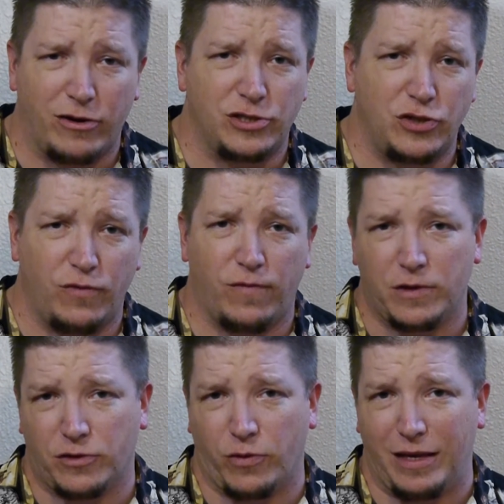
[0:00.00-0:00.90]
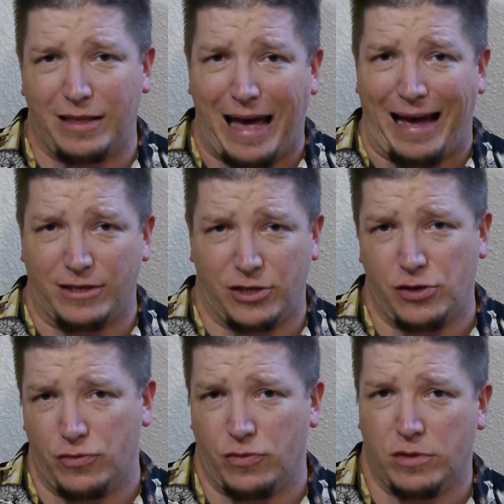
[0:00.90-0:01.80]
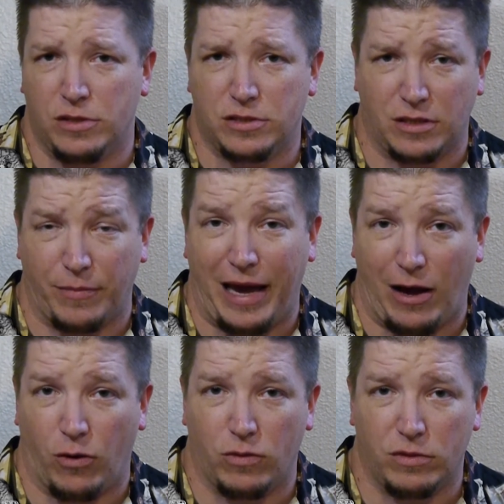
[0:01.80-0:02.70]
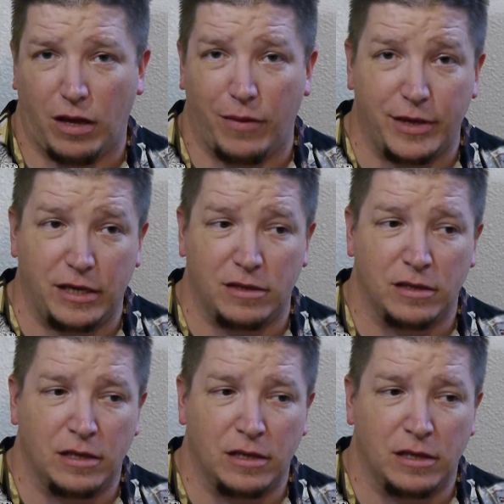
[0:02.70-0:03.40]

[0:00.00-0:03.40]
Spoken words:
aren't you filtering that too somehow? I mean,